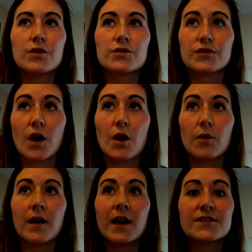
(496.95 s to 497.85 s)
So
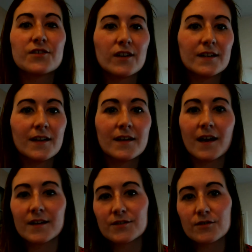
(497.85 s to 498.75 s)
I started
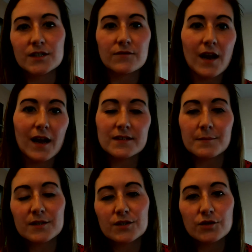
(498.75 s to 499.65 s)
kind of searching around,
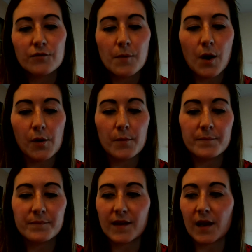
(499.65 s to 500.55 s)
something to do from
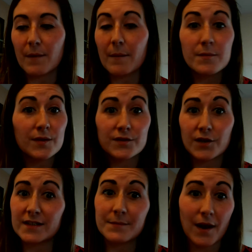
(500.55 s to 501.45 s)
home. I'm a
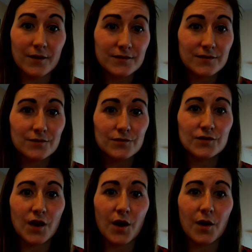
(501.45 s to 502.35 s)
military spouse.
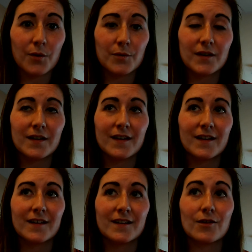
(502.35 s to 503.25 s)
So,
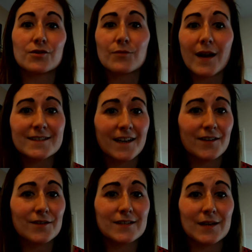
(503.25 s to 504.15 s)
direct
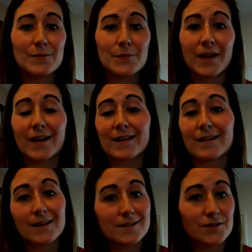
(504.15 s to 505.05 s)
sales and being
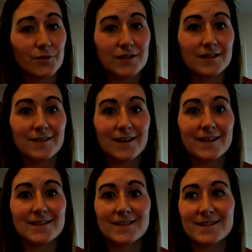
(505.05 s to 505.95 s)
a consultant
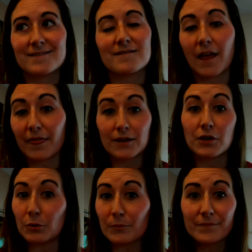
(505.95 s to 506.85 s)
is nothing
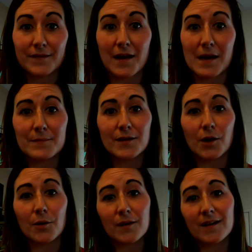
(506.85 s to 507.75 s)
new.
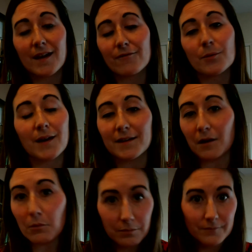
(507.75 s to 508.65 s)
Everyone I
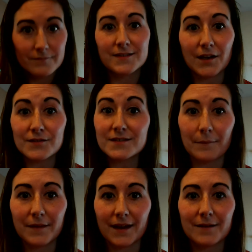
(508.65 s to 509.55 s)
know sells
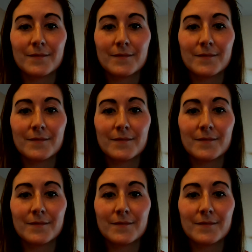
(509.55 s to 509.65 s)
something.